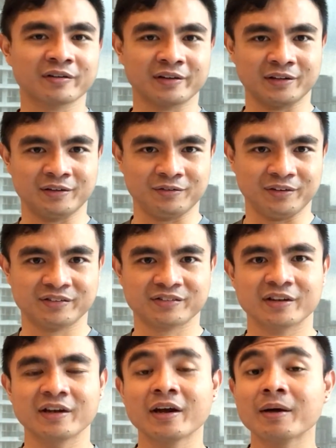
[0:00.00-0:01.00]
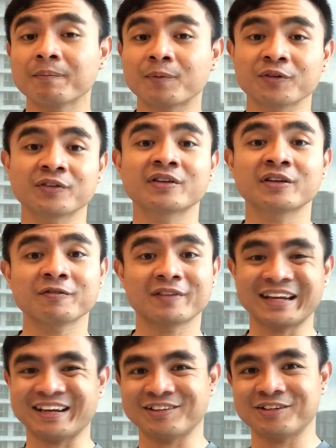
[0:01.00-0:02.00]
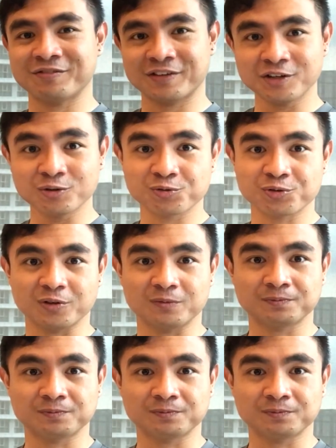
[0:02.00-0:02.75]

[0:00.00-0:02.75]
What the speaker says: categories: positive, negative, and neutral.